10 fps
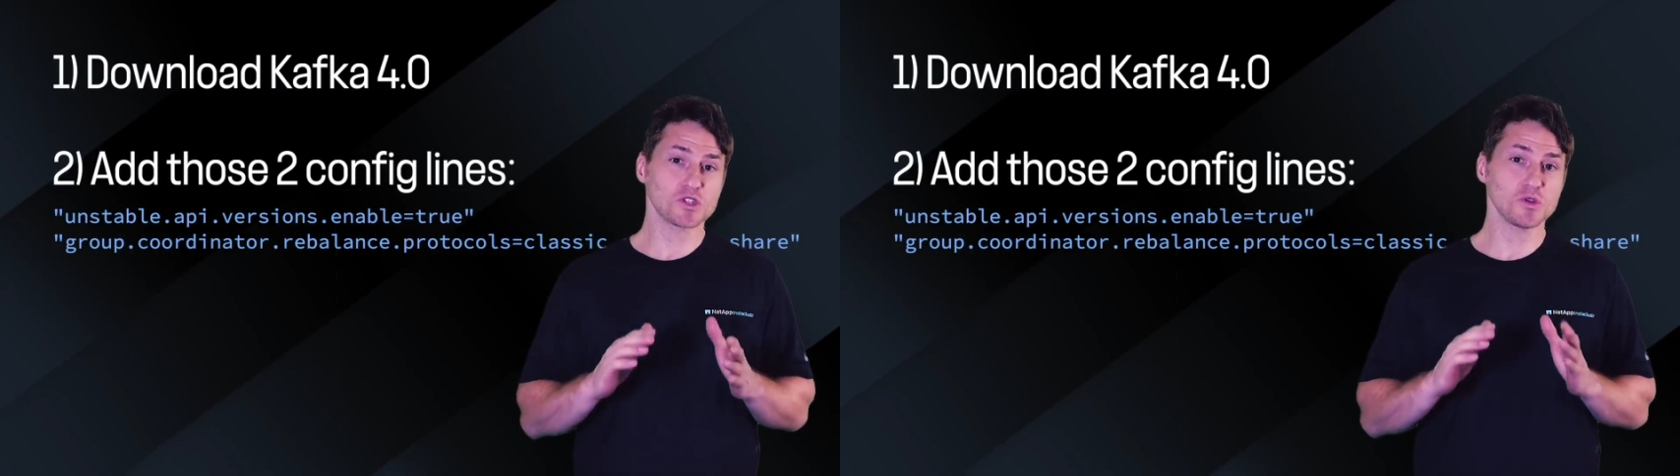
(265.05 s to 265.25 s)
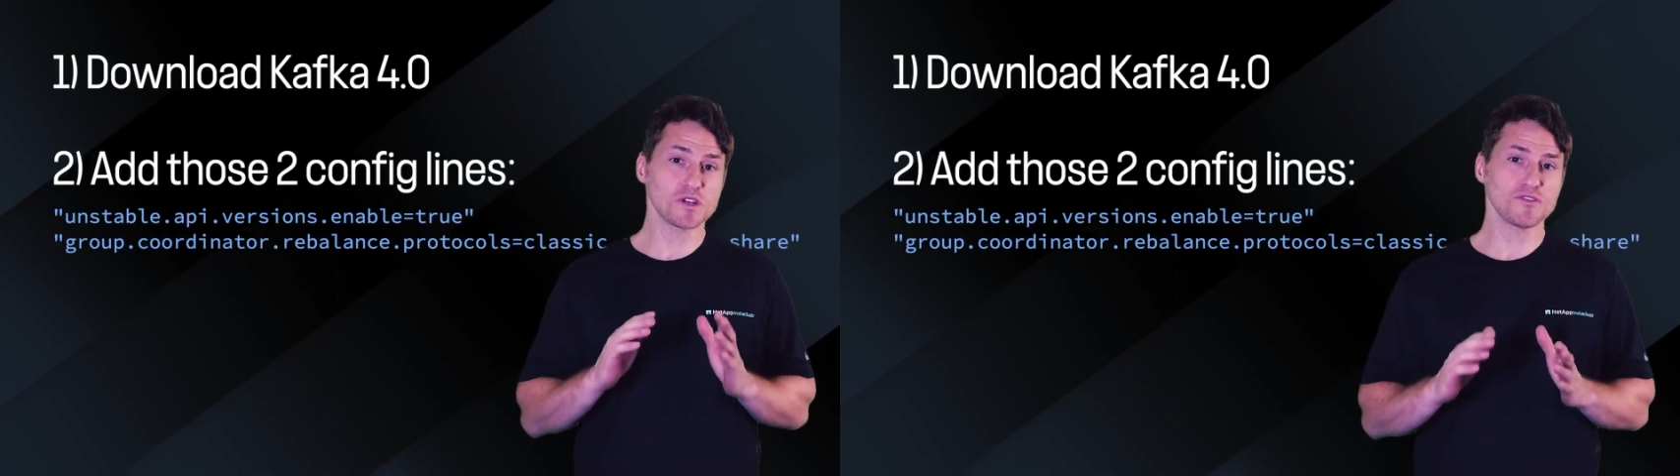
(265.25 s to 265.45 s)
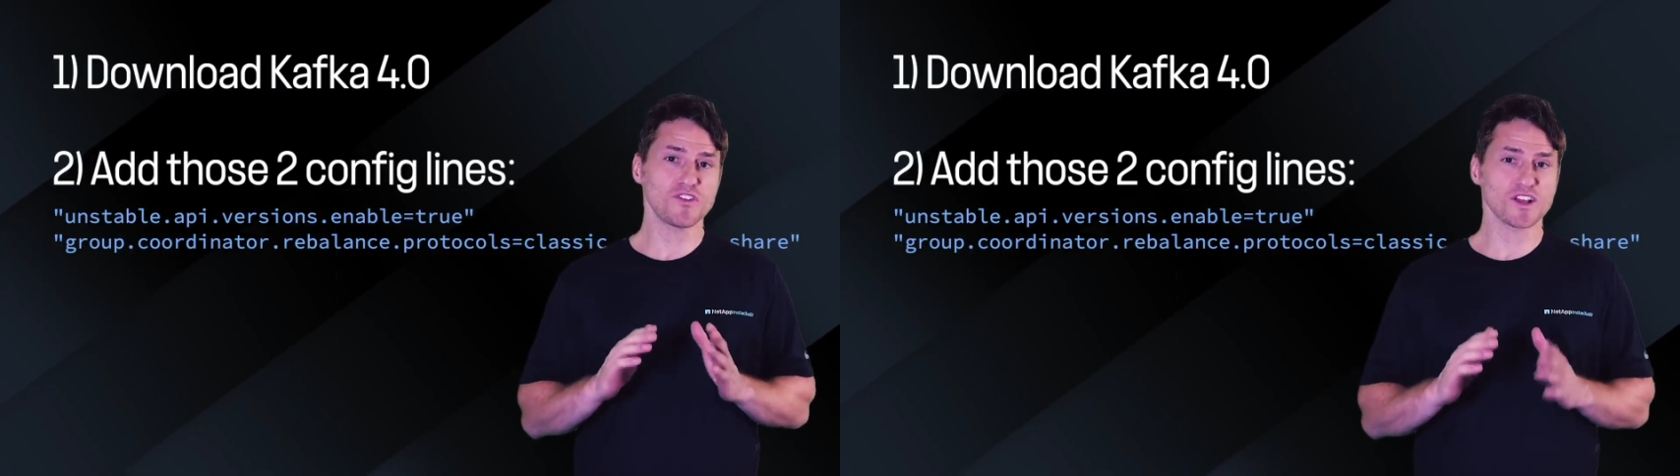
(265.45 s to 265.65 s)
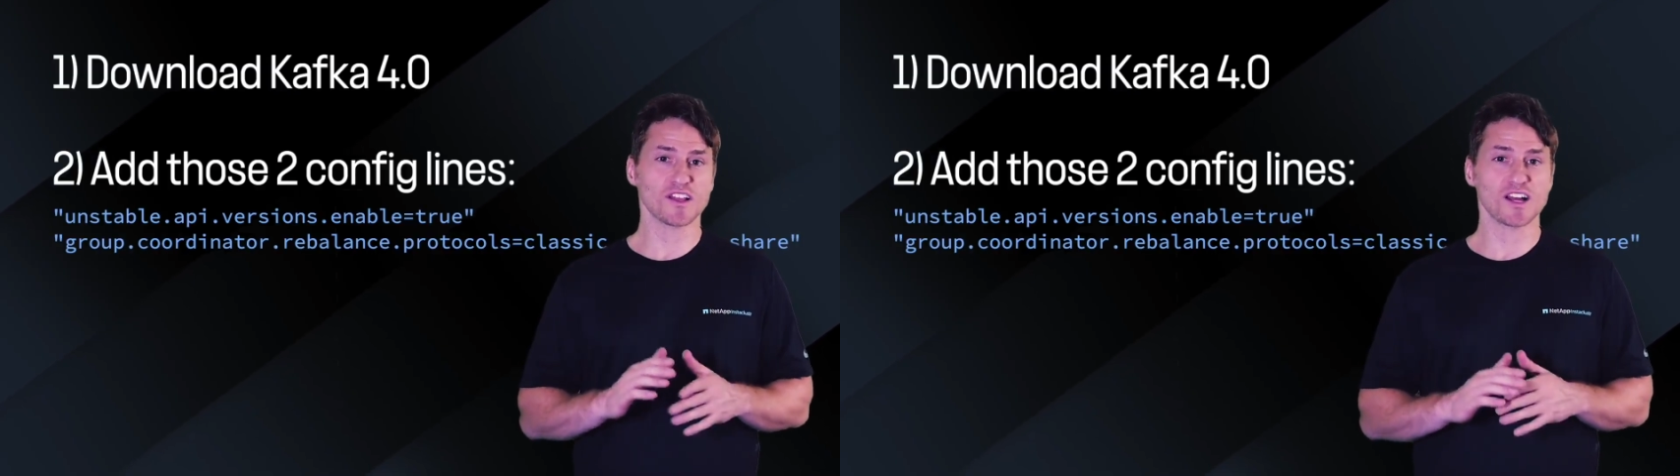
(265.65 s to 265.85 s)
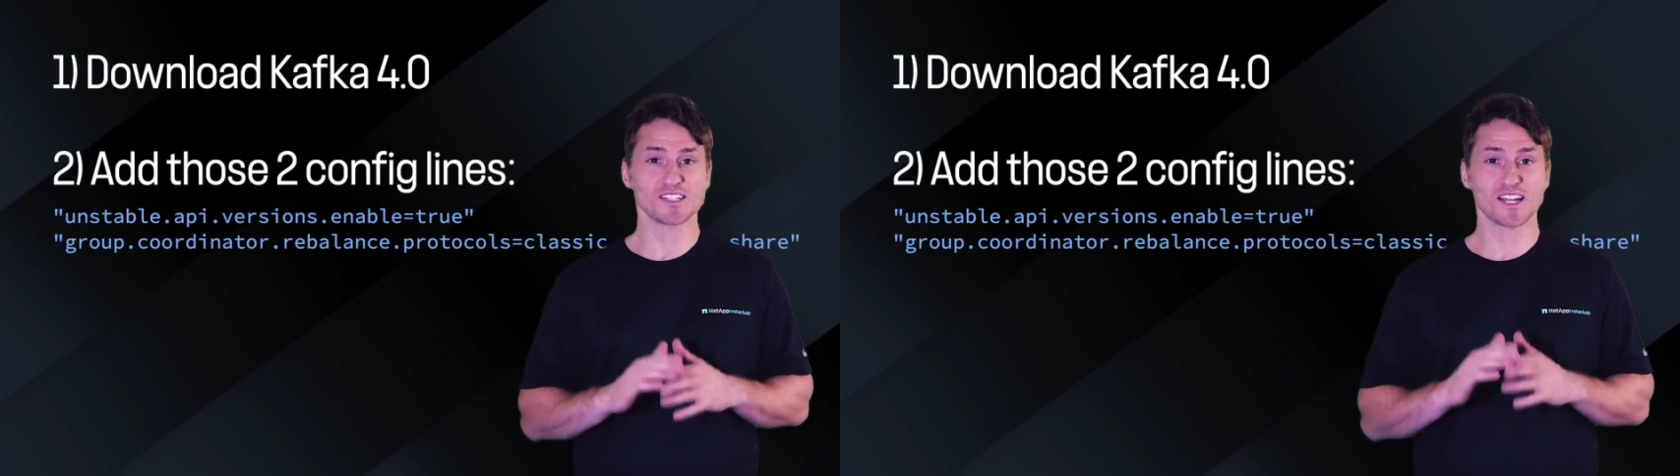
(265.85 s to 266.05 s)
config
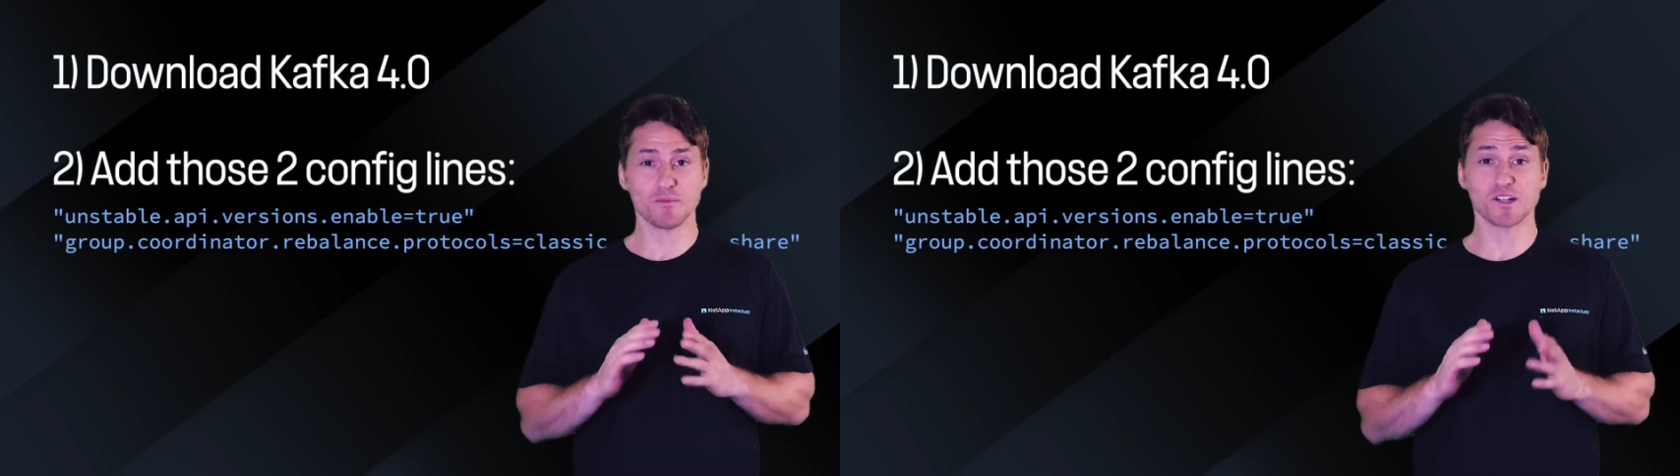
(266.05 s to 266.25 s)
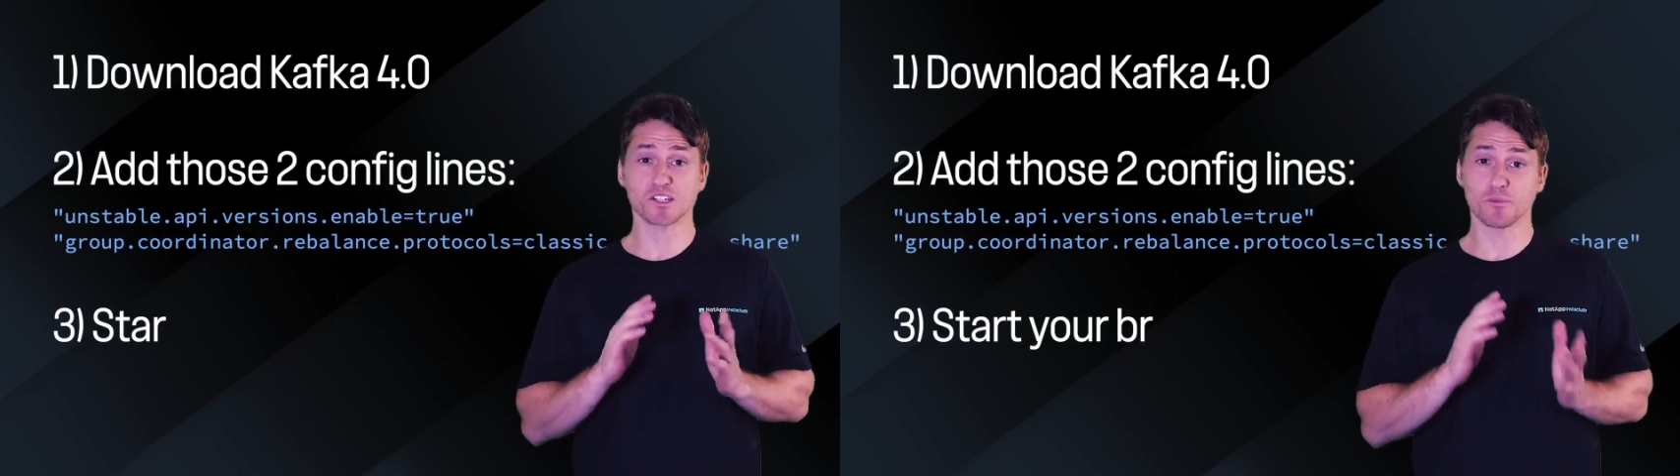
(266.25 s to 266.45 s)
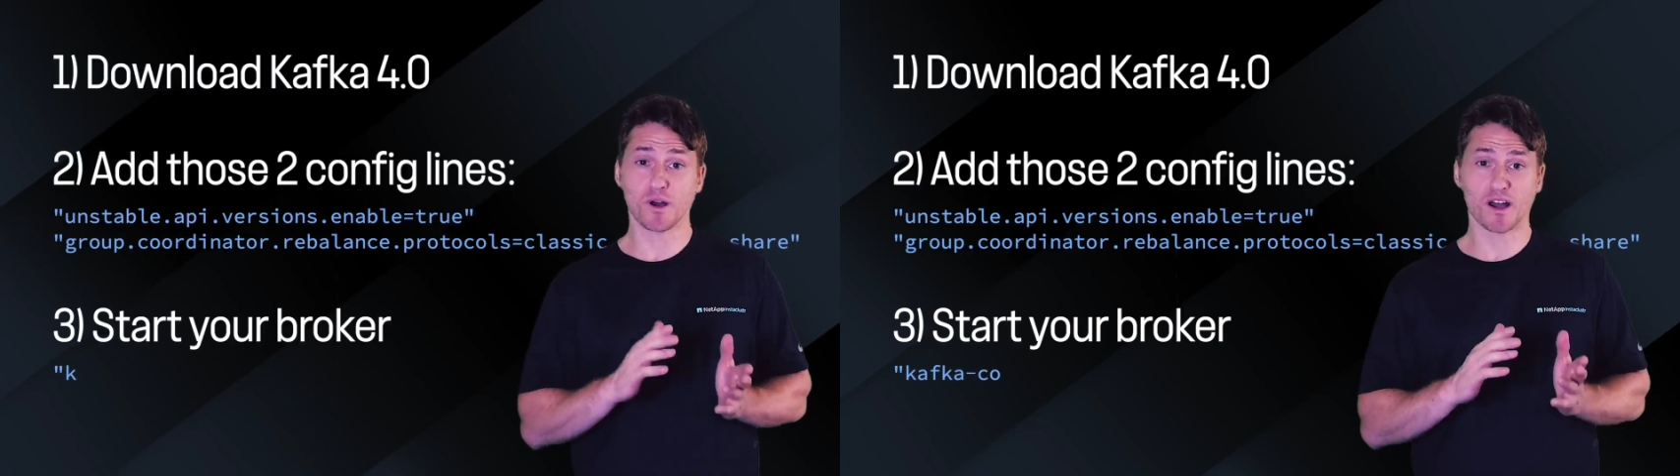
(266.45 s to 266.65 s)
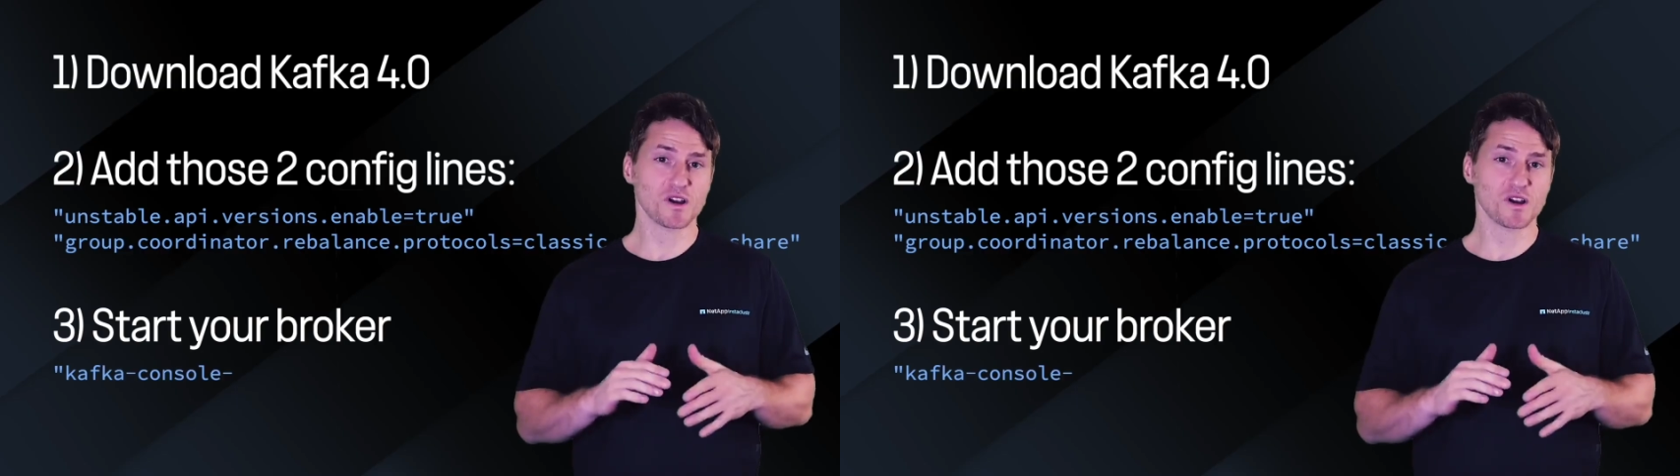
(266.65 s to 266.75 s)
lines that I mentioned above.